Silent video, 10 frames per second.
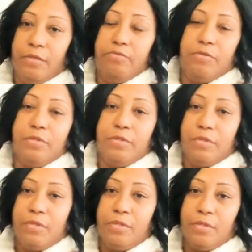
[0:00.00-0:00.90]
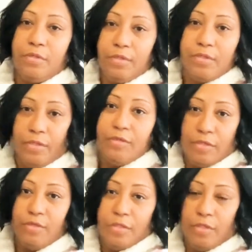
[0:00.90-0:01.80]

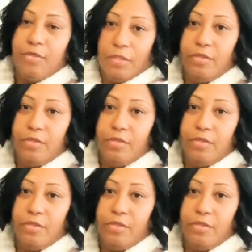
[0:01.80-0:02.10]
(no one is talking)